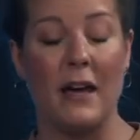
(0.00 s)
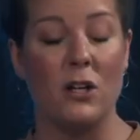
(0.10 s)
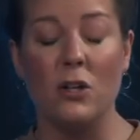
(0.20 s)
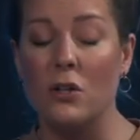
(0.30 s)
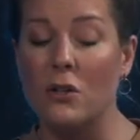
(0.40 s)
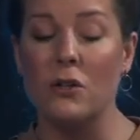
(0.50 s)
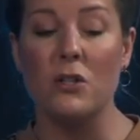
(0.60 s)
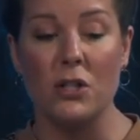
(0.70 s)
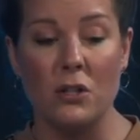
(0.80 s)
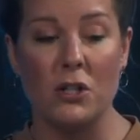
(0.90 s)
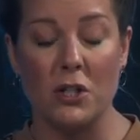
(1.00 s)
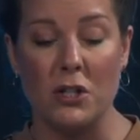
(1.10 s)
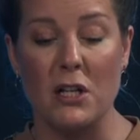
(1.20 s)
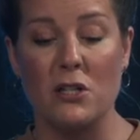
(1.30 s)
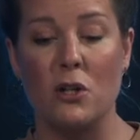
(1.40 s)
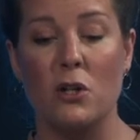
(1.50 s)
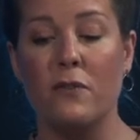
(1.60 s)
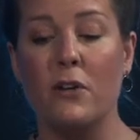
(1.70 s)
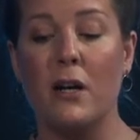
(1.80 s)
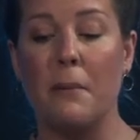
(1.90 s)
Huge, huge, huge. And so
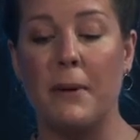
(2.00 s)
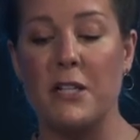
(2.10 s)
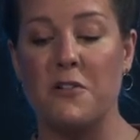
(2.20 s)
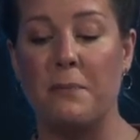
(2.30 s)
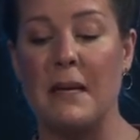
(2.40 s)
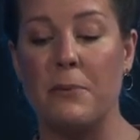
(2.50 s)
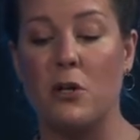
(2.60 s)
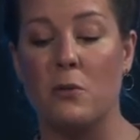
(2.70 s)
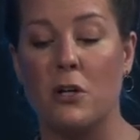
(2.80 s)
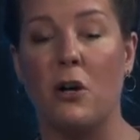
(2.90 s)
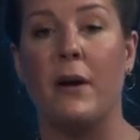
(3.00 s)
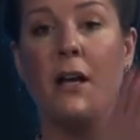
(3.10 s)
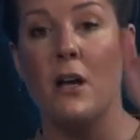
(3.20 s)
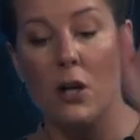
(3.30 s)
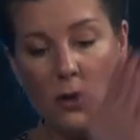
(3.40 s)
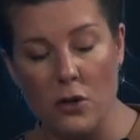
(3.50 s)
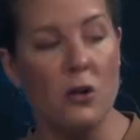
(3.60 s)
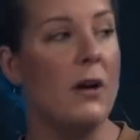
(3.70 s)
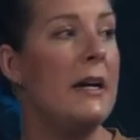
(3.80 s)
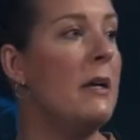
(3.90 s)
you've got a bunch of people who are going,
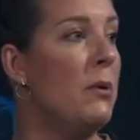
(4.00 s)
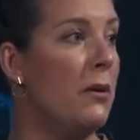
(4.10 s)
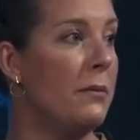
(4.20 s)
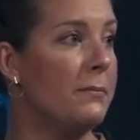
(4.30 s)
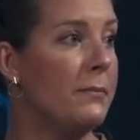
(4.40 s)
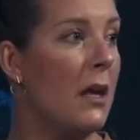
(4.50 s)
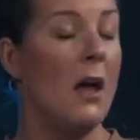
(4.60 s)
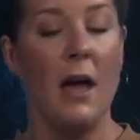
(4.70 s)
not anymore. Mm-hmm.